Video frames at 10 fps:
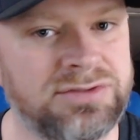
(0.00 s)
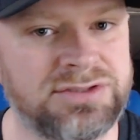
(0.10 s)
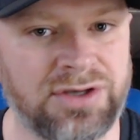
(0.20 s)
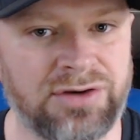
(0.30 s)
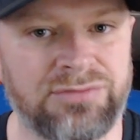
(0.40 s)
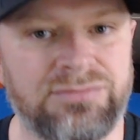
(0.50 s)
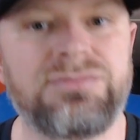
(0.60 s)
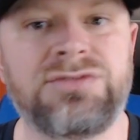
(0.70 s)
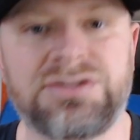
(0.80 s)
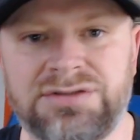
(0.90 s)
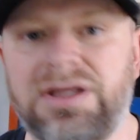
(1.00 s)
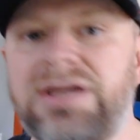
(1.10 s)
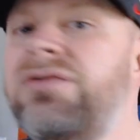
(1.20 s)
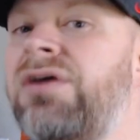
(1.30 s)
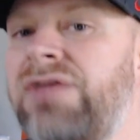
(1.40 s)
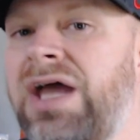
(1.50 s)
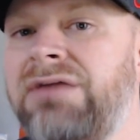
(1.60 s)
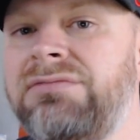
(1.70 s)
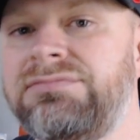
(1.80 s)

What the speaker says: So, but you know that.